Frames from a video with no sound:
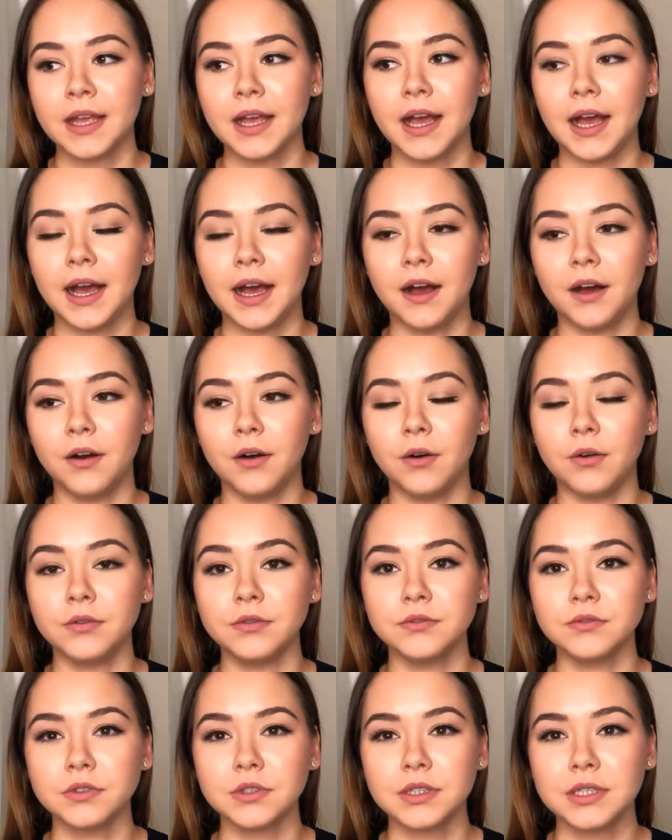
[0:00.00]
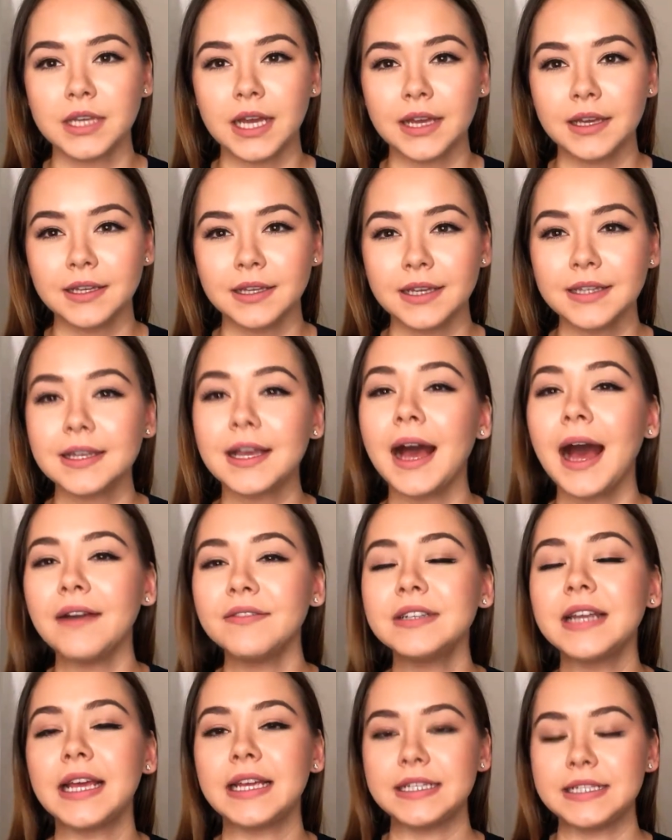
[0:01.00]

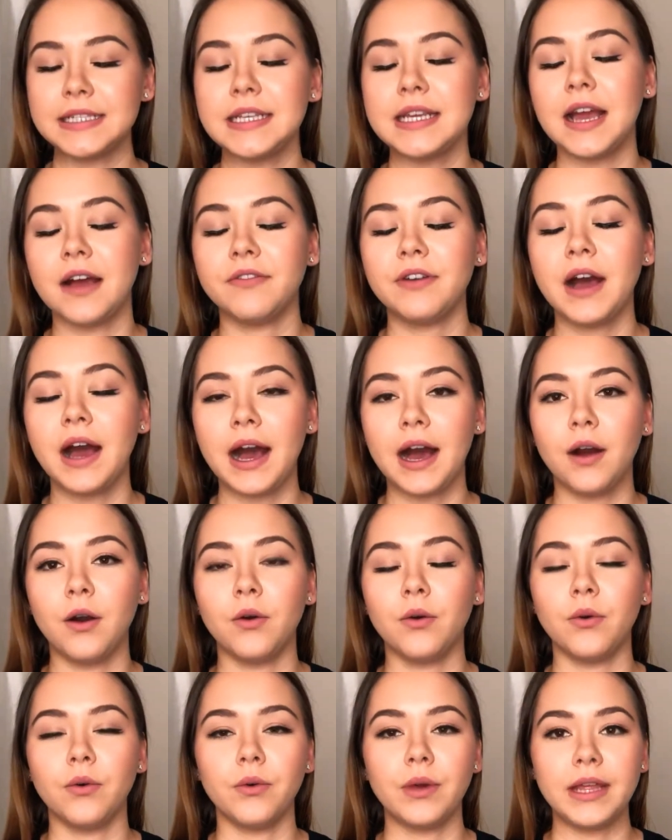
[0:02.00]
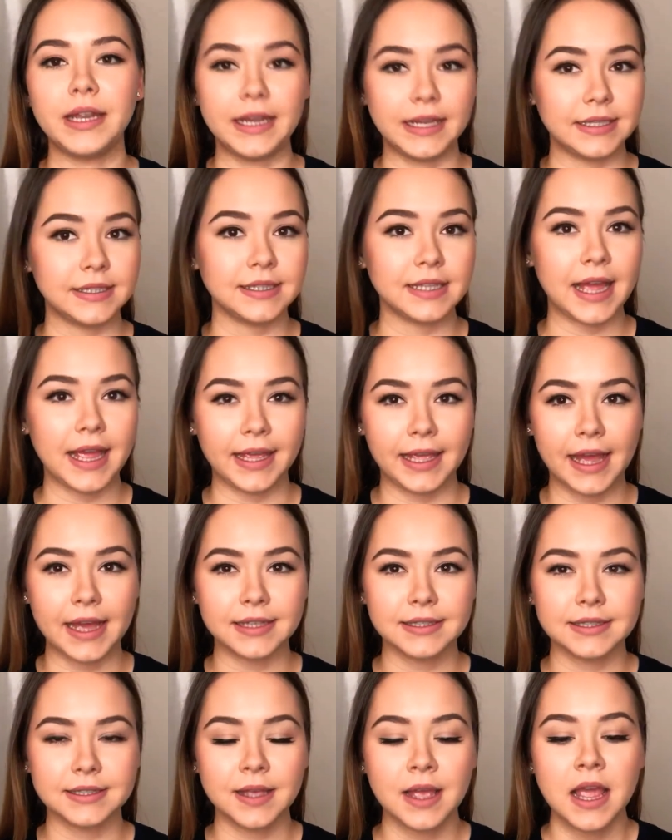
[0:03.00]
have an idea of how it is, I
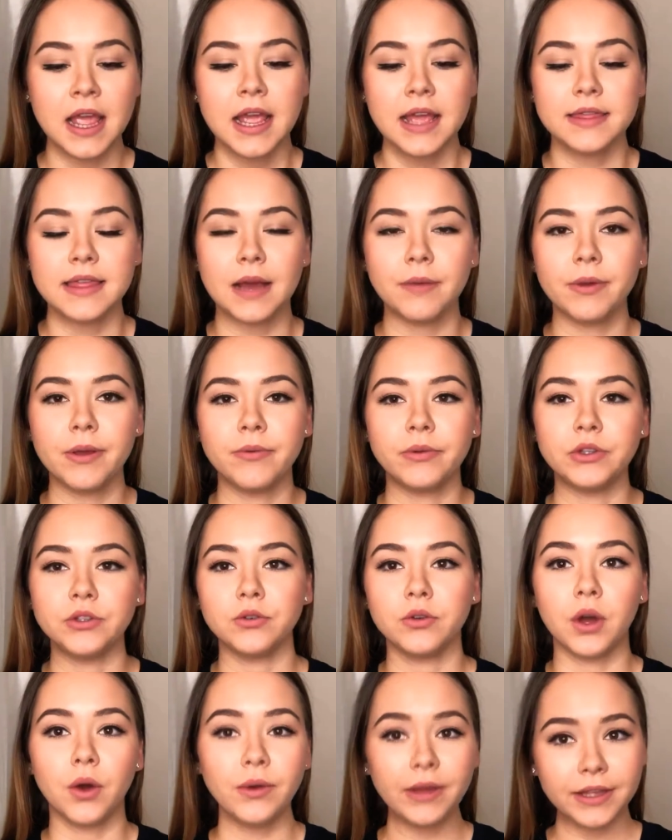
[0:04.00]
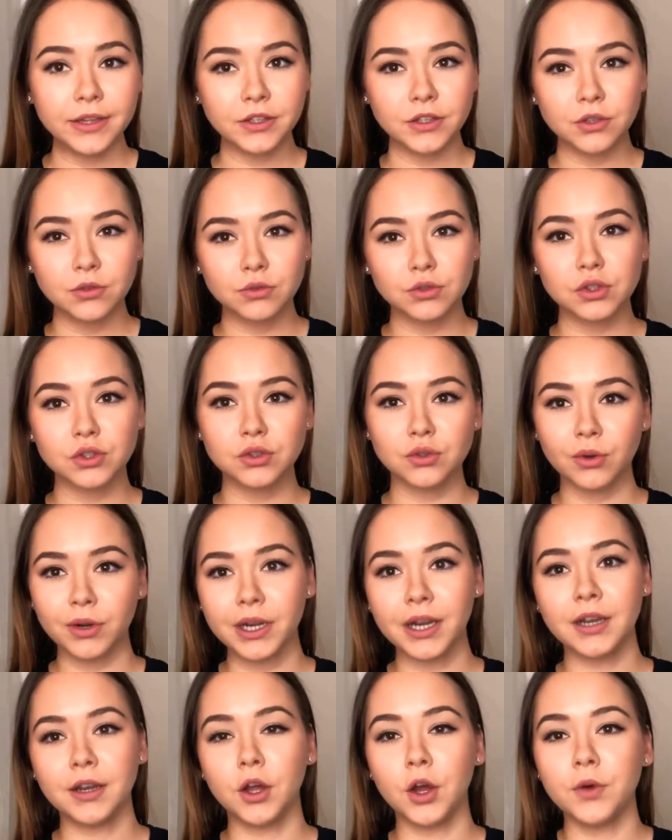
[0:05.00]
guess. That way when you go in, you sort
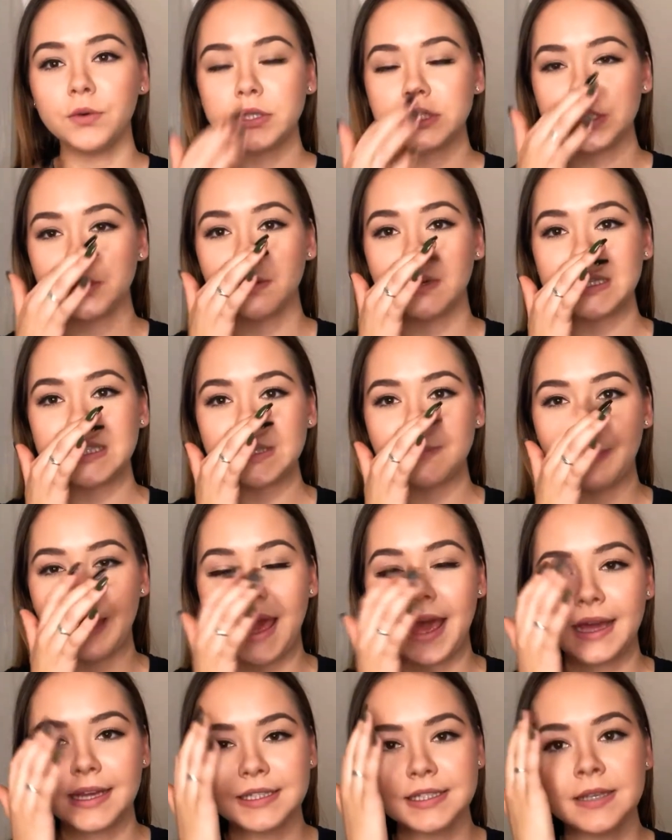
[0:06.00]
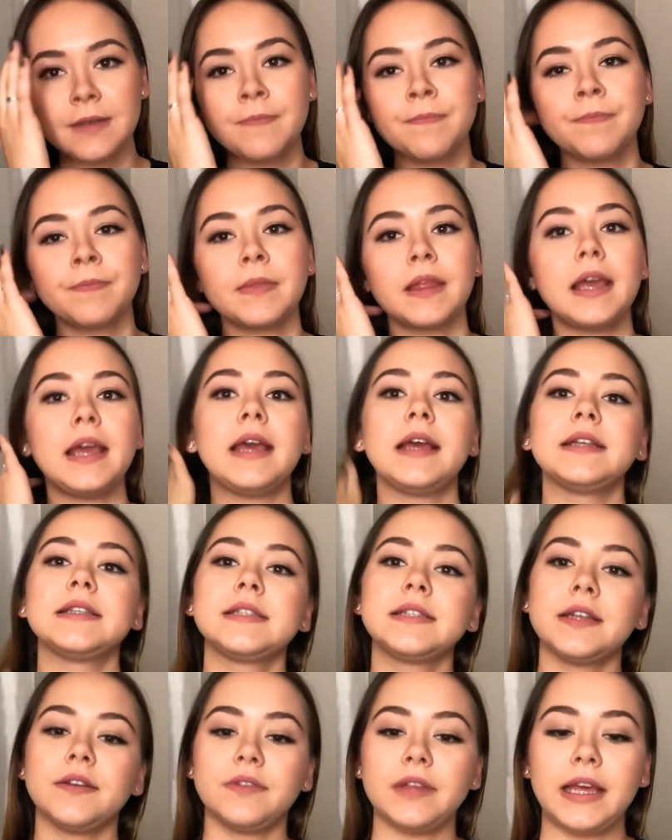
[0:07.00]
of know what to expect and
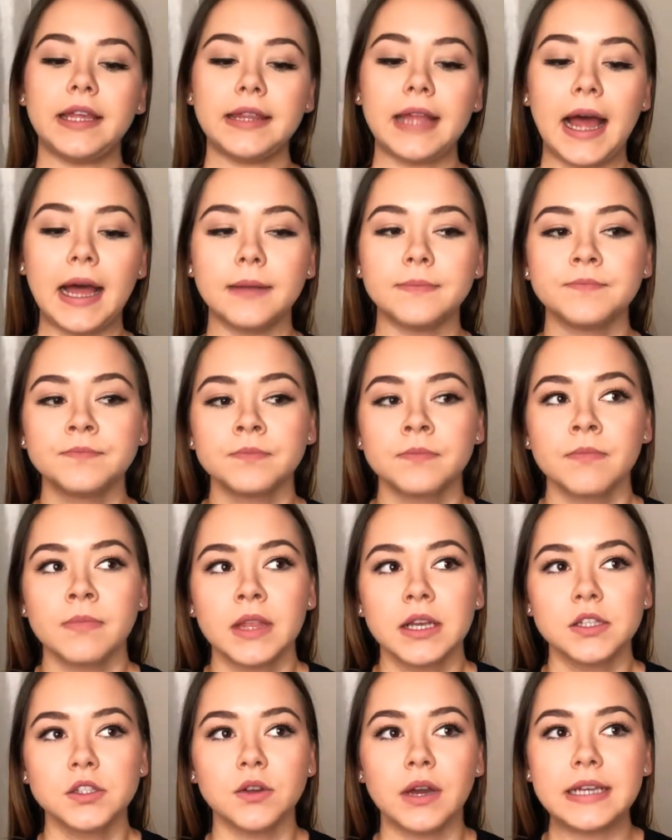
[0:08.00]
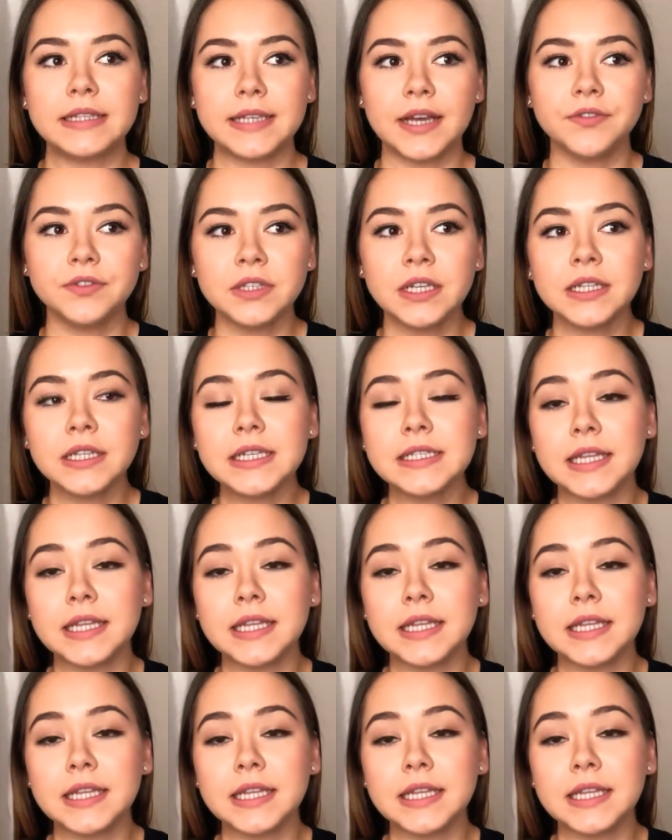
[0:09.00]
stuff like that. So I definitely